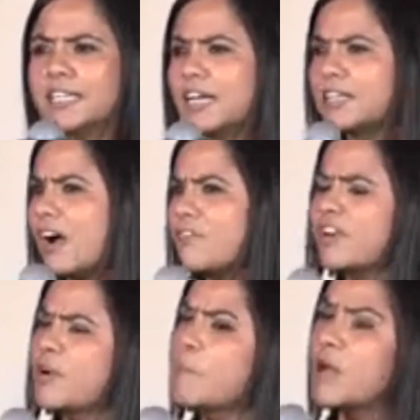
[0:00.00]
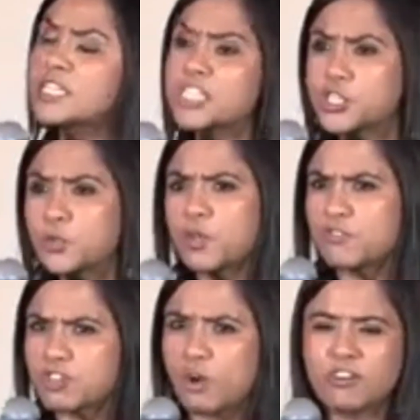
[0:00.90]
that cover a multitude
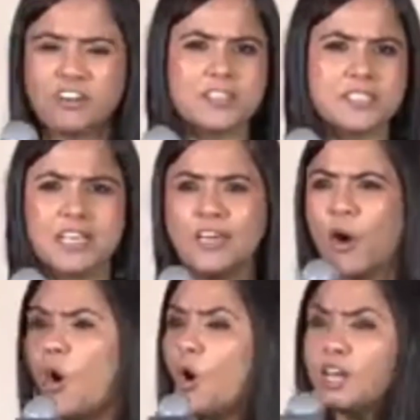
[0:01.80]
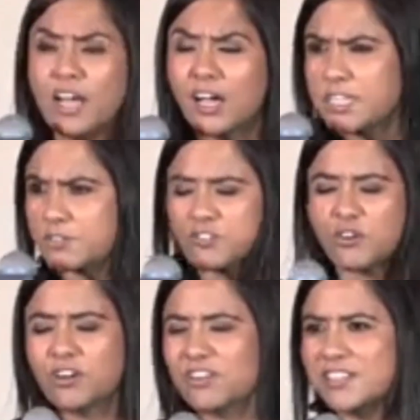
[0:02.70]
of genres, all kinds of
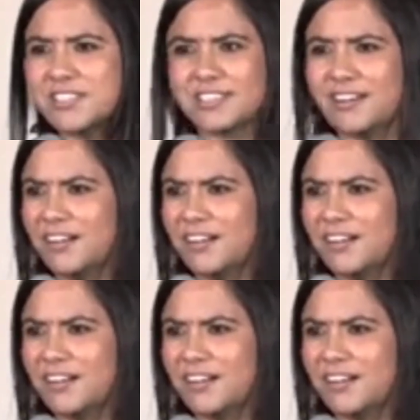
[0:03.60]
genres.